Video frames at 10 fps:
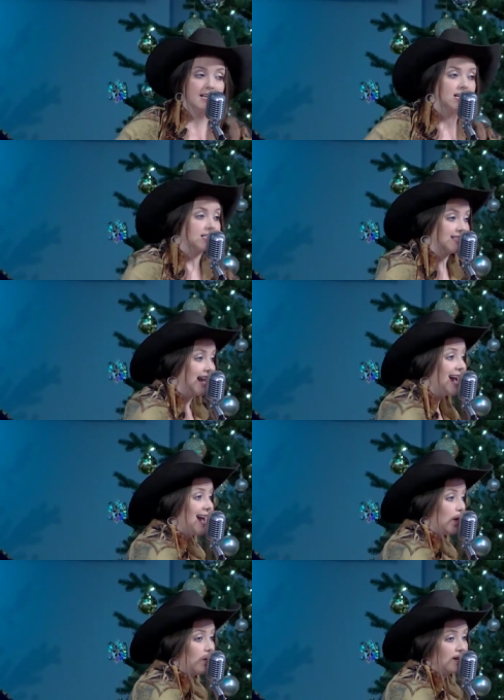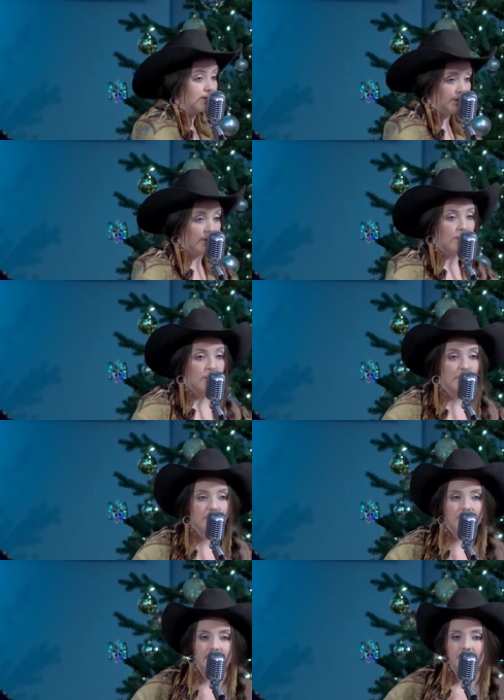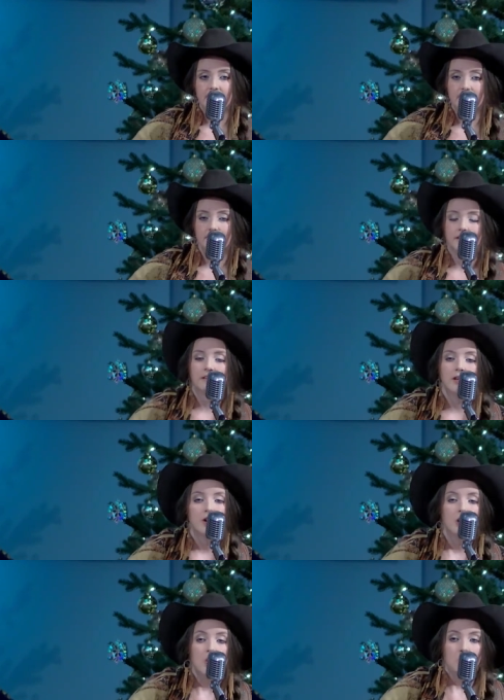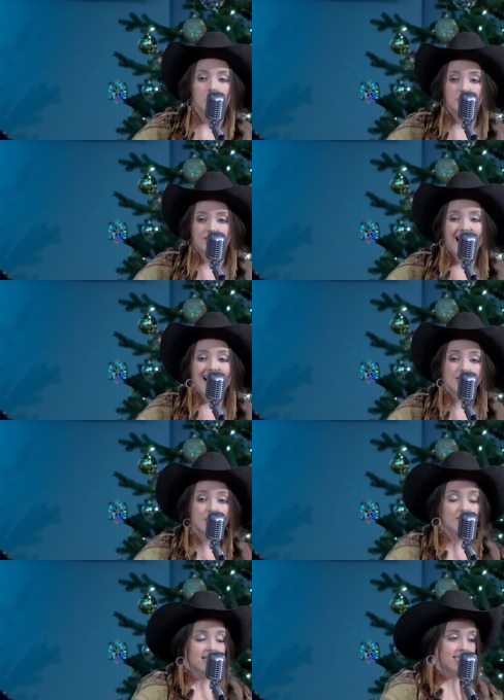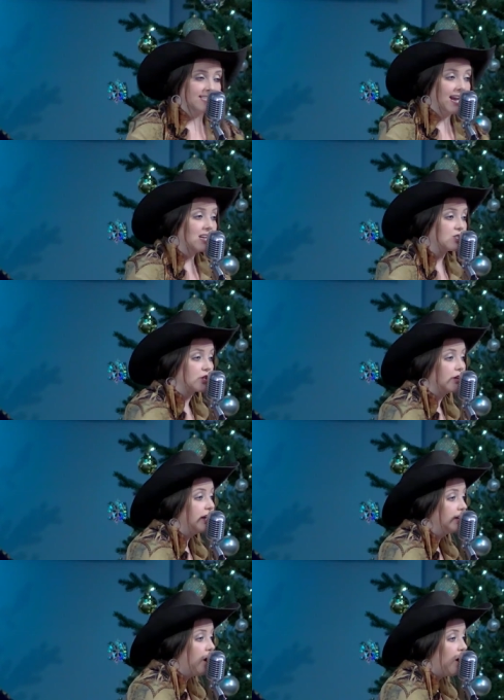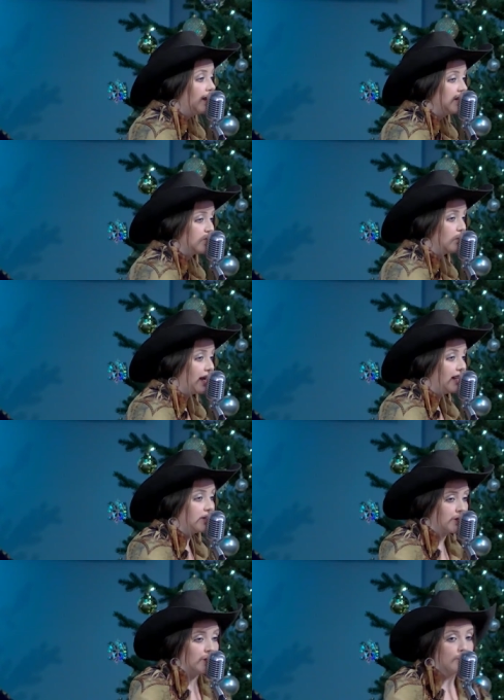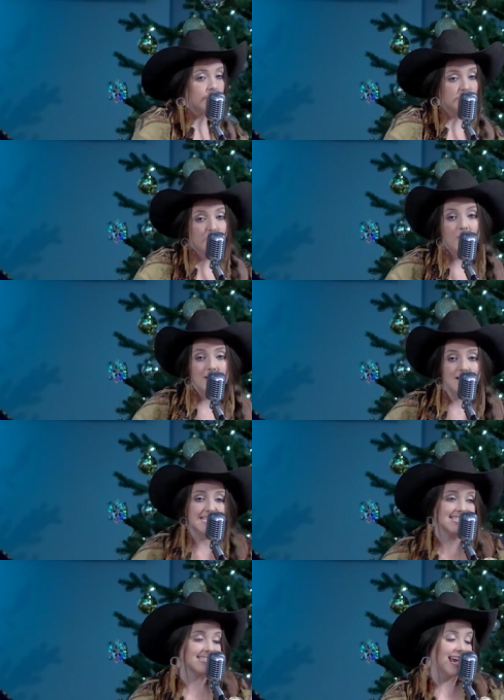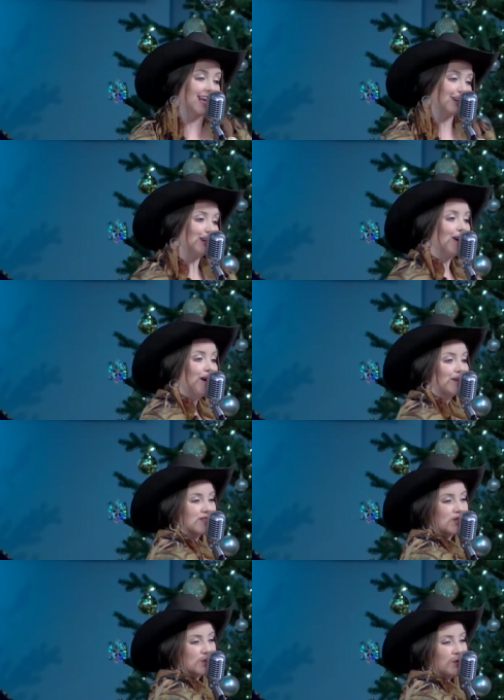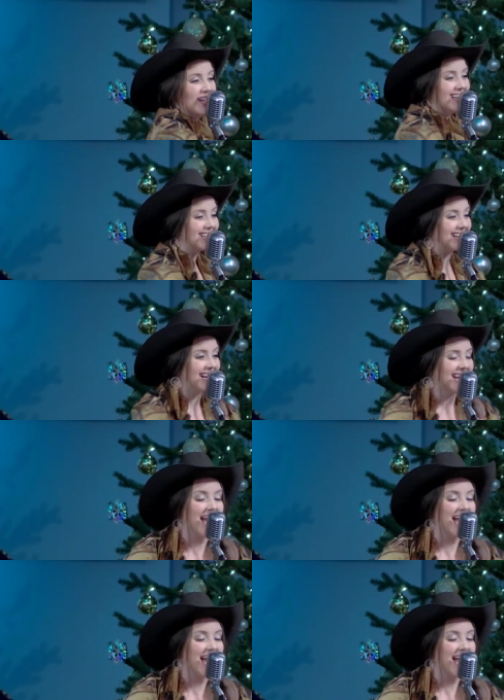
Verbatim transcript: Santa was yodeling. Well, Dasher and Dancer and all his reindeer were doing the Santa Claus swing.